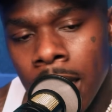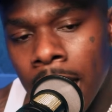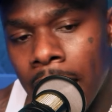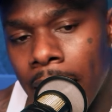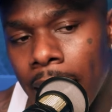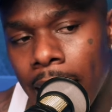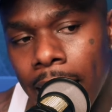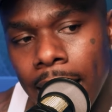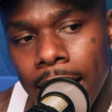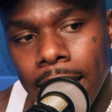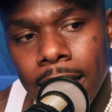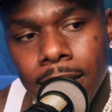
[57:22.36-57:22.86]

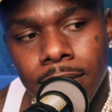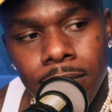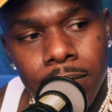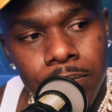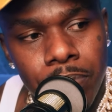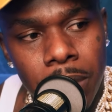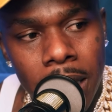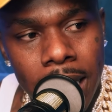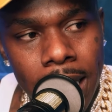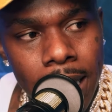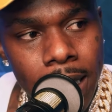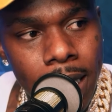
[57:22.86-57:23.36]
ain't
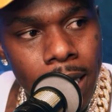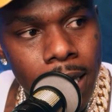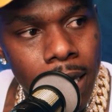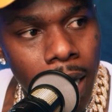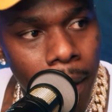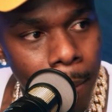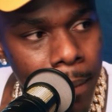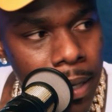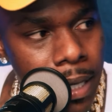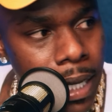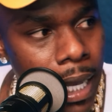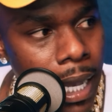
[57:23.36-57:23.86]
playing the
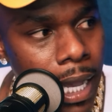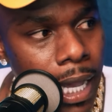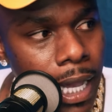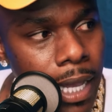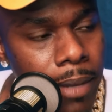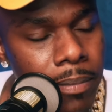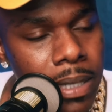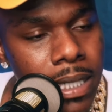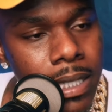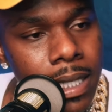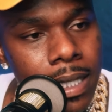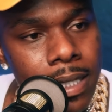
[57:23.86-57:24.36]
number
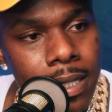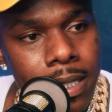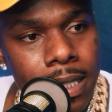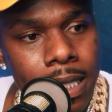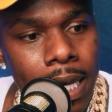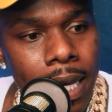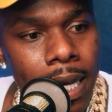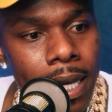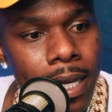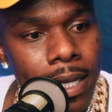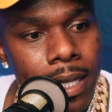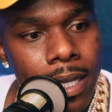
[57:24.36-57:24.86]
game and
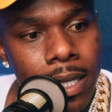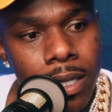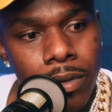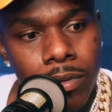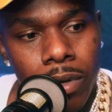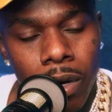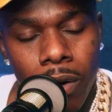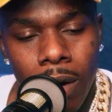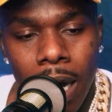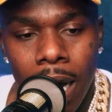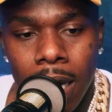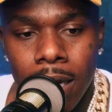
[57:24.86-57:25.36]
saying that, you
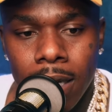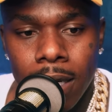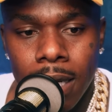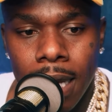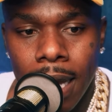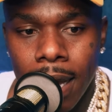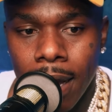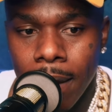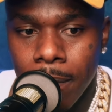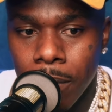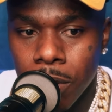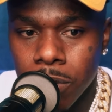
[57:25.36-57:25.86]
know, I didn't
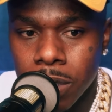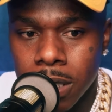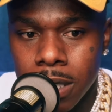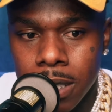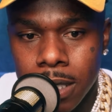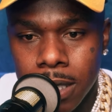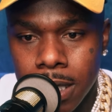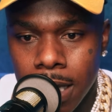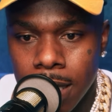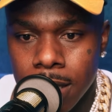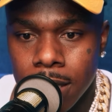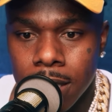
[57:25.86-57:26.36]
have more
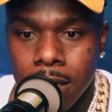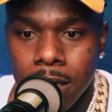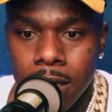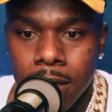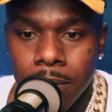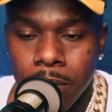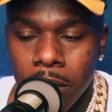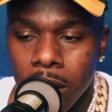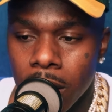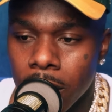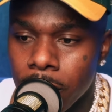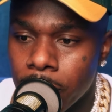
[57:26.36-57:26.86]
success than
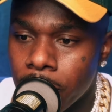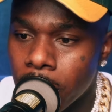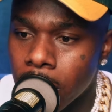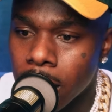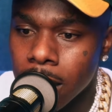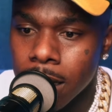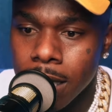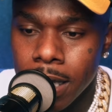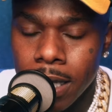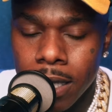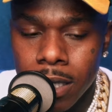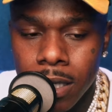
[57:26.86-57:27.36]
a
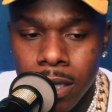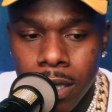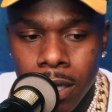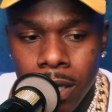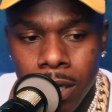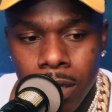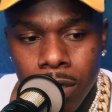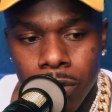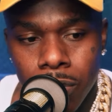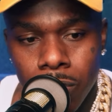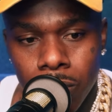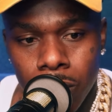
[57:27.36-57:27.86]
motherfucker that,
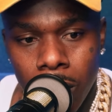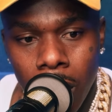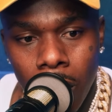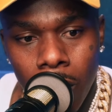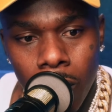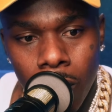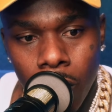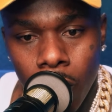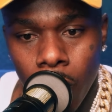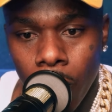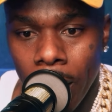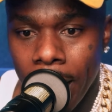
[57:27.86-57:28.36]
you
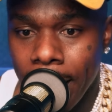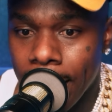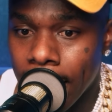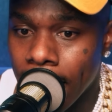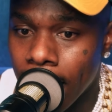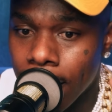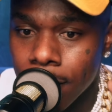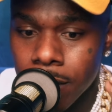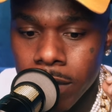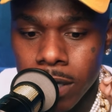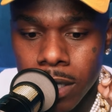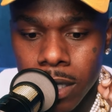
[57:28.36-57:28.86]
know, who ain't
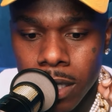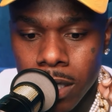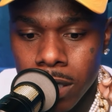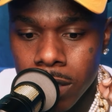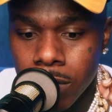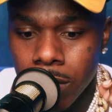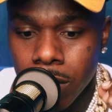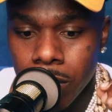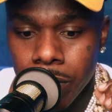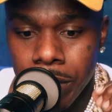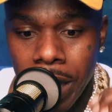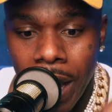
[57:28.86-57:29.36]
have to,
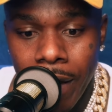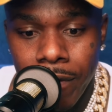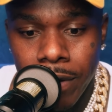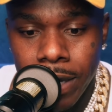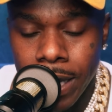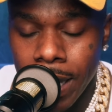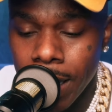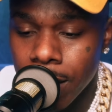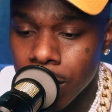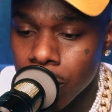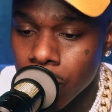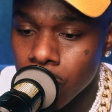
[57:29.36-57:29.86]
you know,
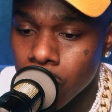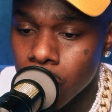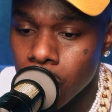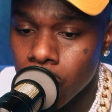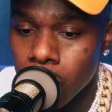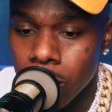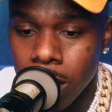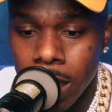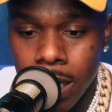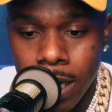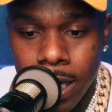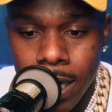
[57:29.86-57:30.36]
navigate through
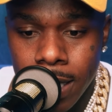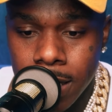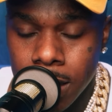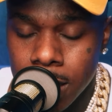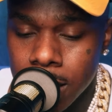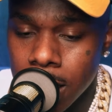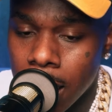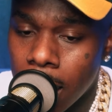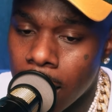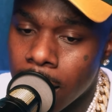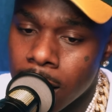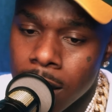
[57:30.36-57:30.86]
none of that
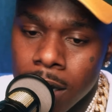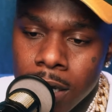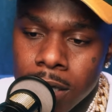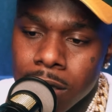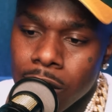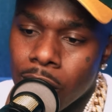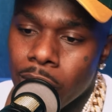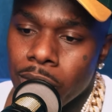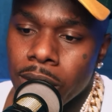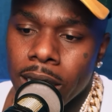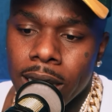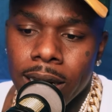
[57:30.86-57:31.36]
shit.
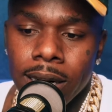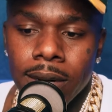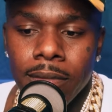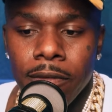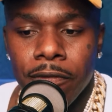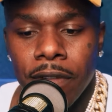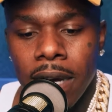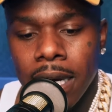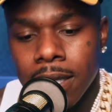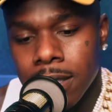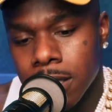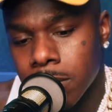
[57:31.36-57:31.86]
None of them
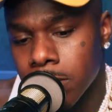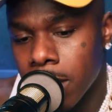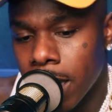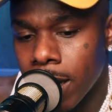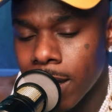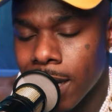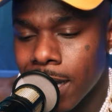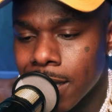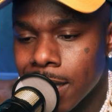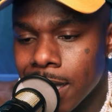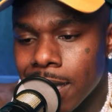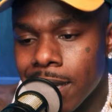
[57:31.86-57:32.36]
factors
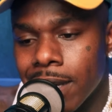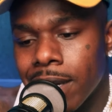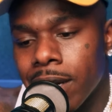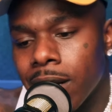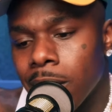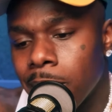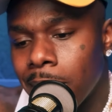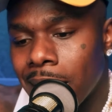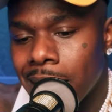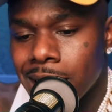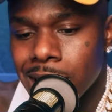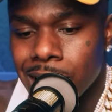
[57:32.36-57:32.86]
matter. I think
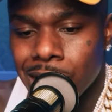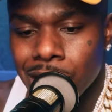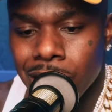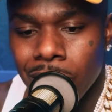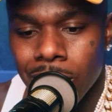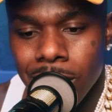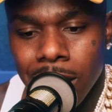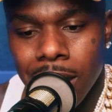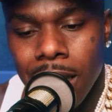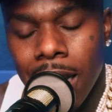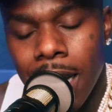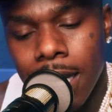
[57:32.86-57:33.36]
everybody's
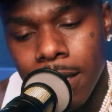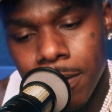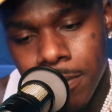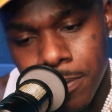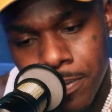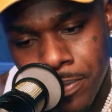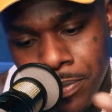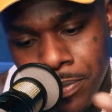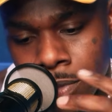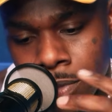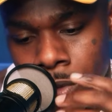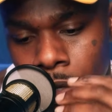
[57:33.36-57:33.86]
journey, like
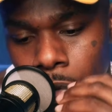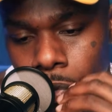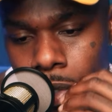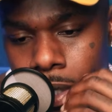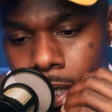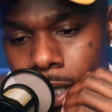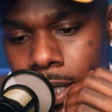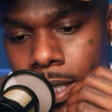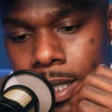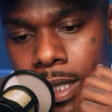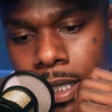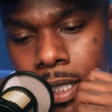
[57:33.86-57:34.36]

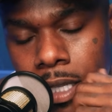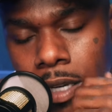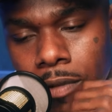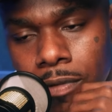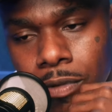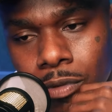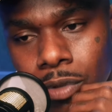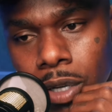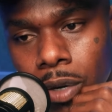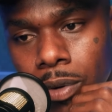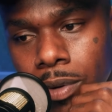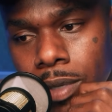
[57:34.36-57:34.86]
within
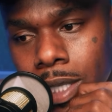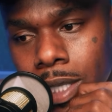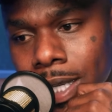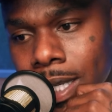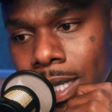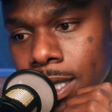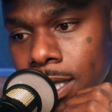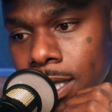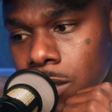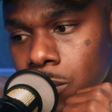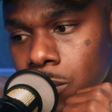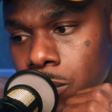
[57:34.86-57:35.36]
itself, you know, it
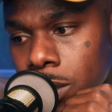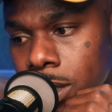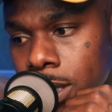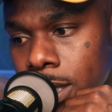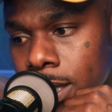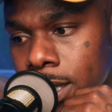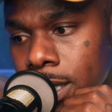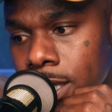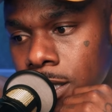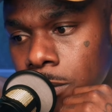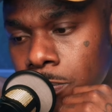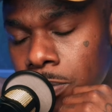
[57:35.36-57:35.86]
is what it
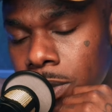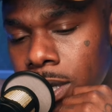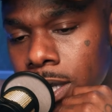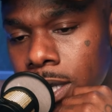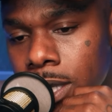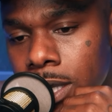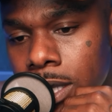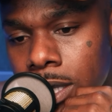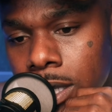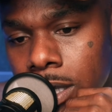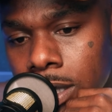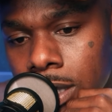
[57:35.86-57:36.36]
is. But
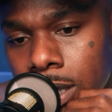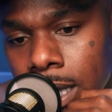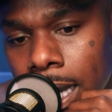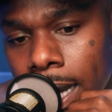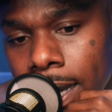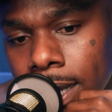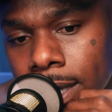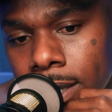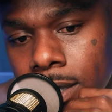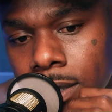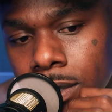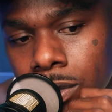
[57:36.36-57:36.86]

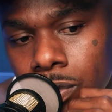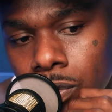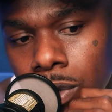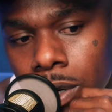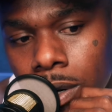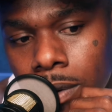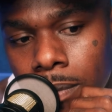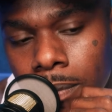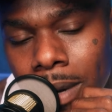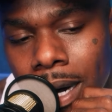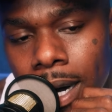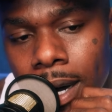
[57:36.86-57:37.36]
like, you
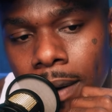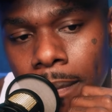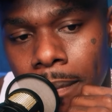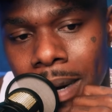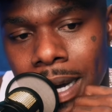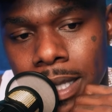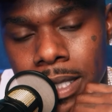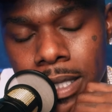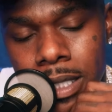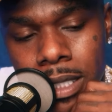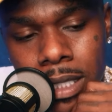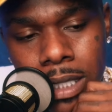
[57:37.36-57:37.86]
know,
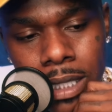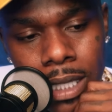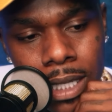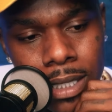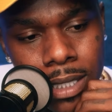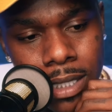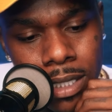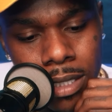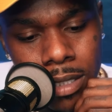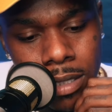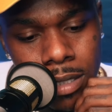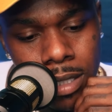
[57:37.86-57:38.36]
my
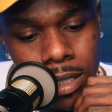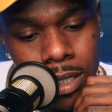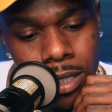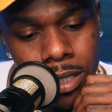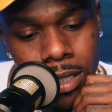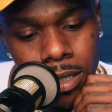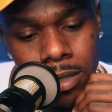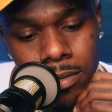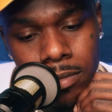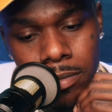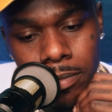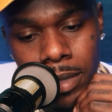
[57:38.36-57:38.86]
success
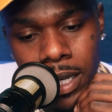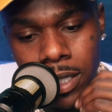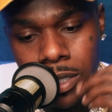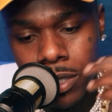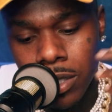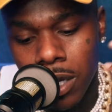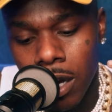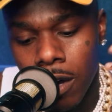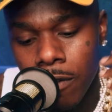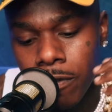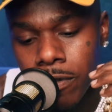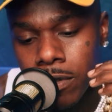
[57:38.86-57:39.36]
is
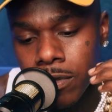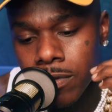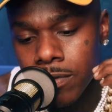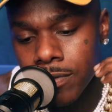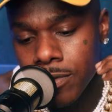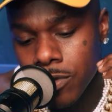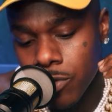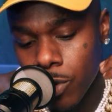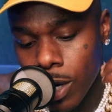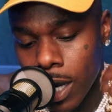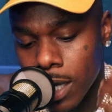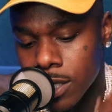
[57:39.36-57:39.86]
measured off of
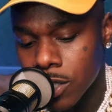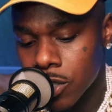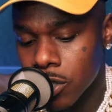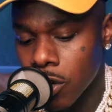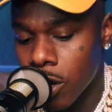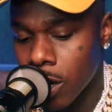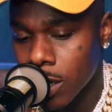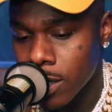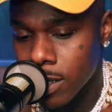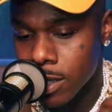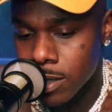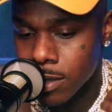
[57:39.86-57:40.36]
where I
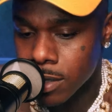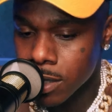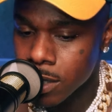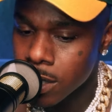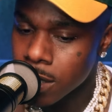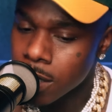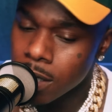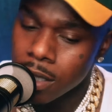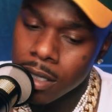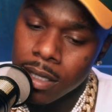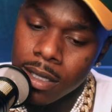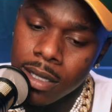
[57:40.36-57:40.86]
started
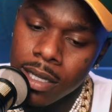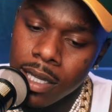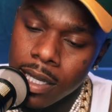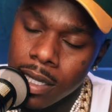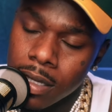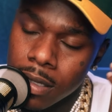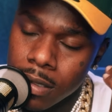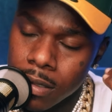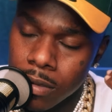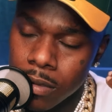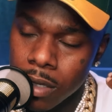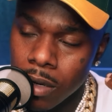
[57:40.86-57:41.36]

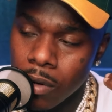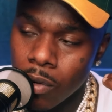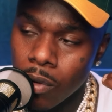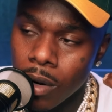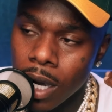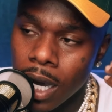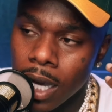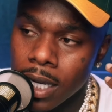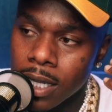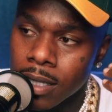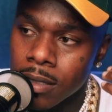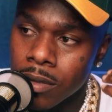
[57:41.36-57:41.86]
and, you know,
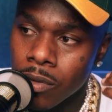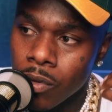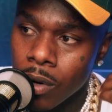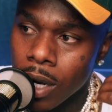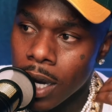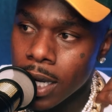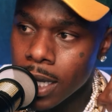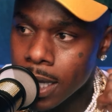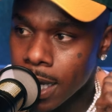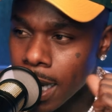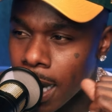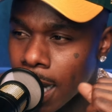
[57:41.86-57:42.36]
where I
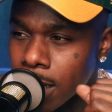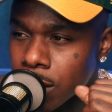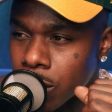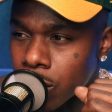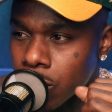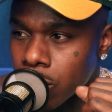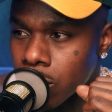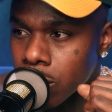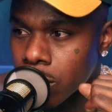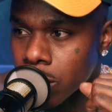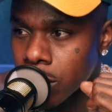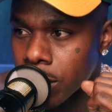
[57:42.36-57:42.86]
didn't got
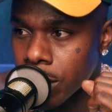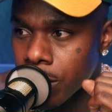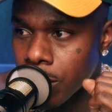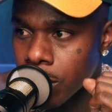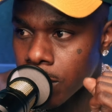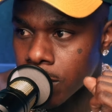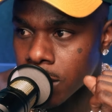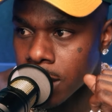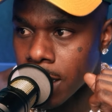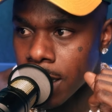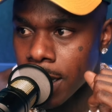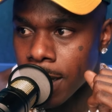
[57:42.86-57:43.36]
to. You get what
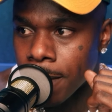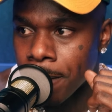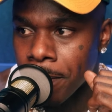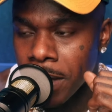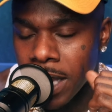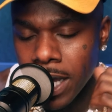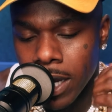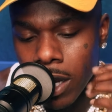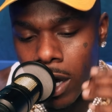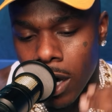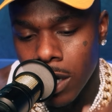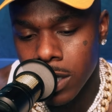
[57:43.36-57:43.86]
I'm saying?
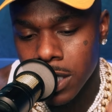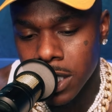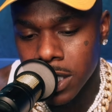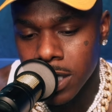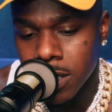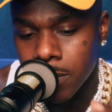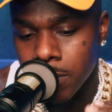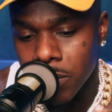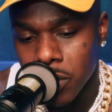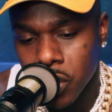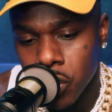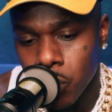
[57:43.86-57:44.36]
And all the
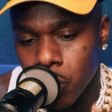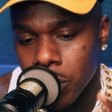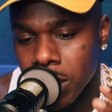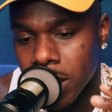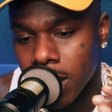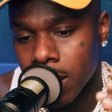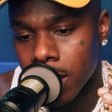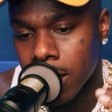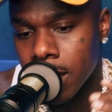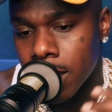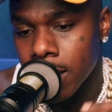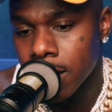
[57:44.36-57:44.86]
shit in
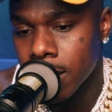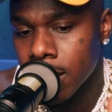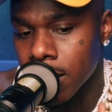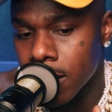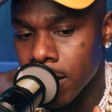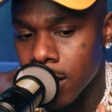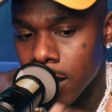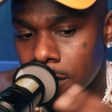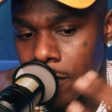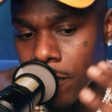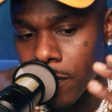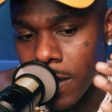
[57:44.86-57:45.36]
between
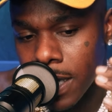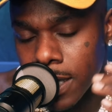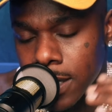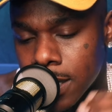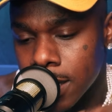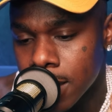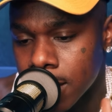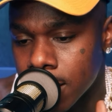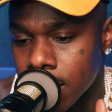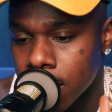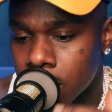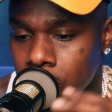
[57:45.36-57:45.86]
that affects
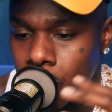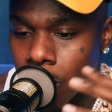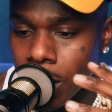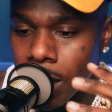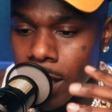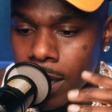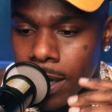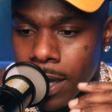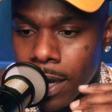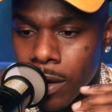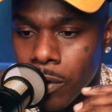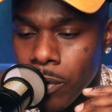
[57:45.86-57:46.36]
it this way
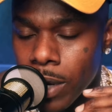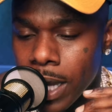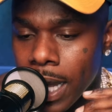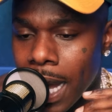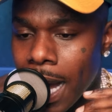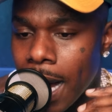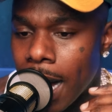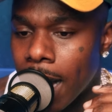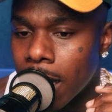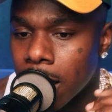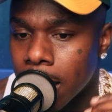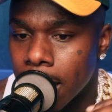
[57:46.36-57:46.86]
and that way.
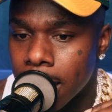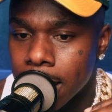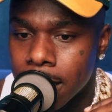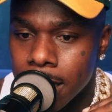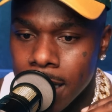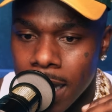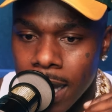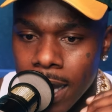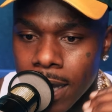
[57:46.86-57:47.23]
I let